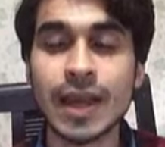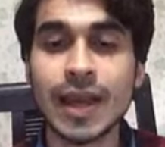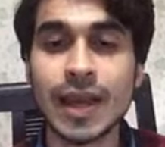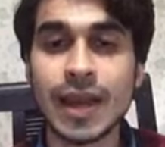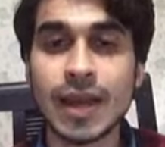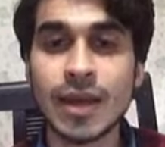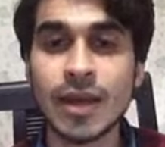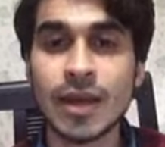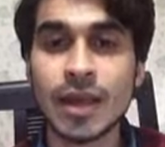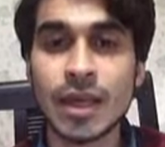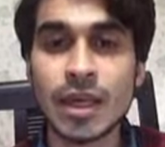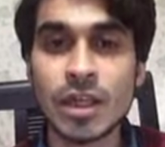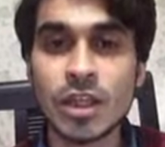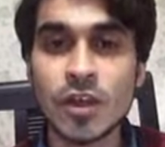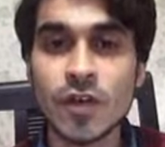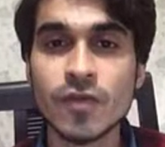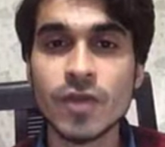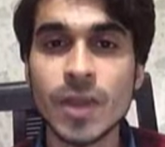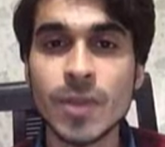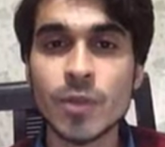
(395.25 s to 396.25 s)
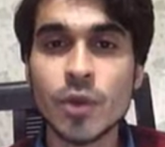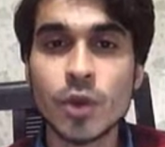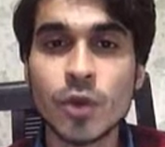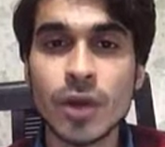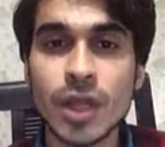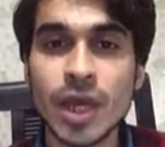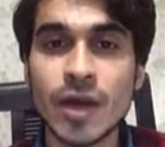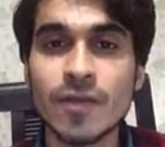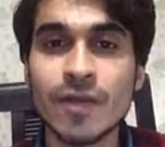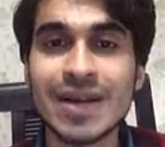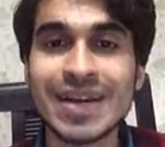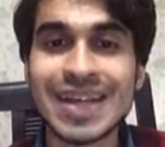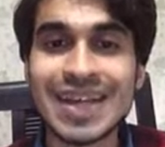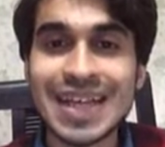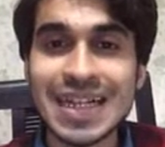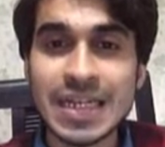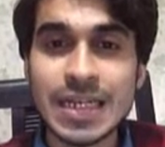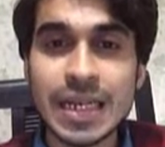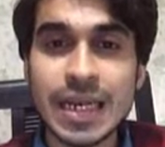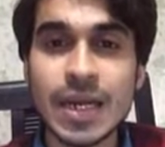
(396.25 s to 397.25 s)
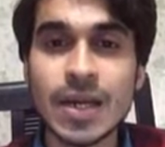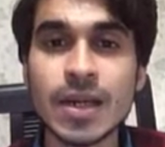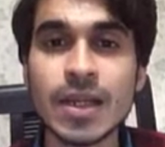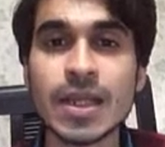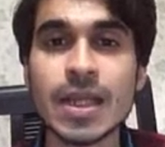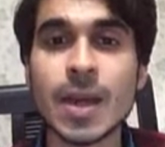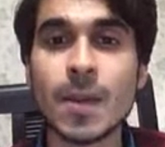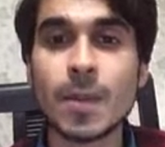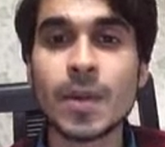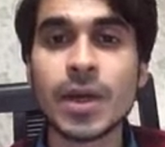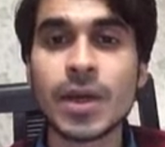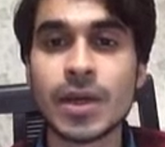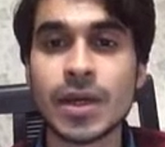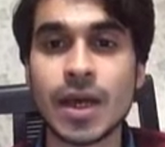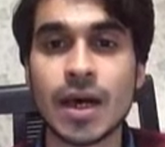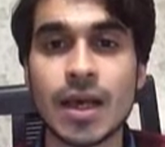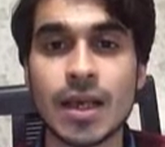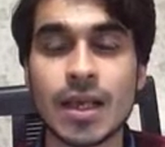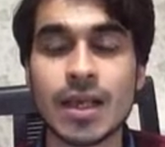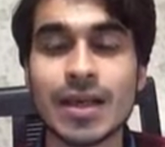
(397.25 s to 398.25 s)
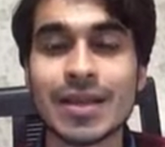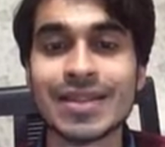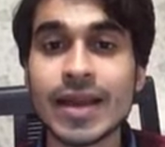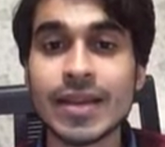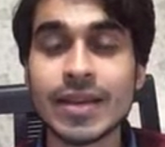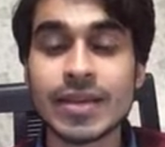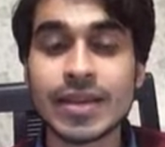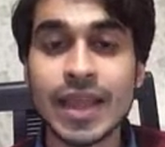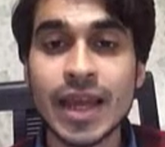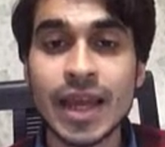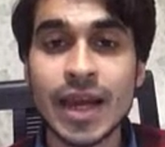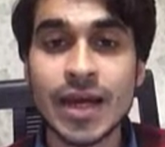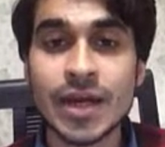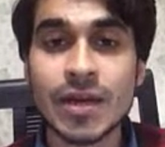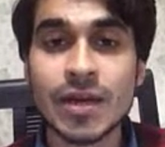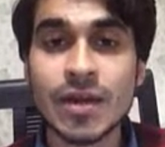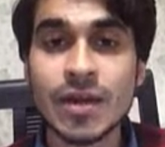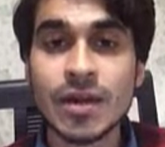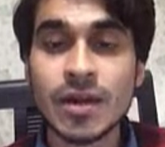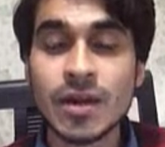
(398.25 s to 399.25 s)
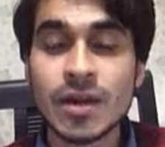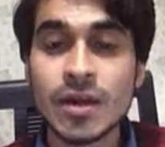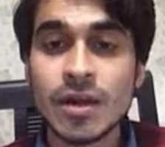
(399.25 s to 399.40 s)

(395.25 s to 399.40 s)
and each of them should have a distinct separate task that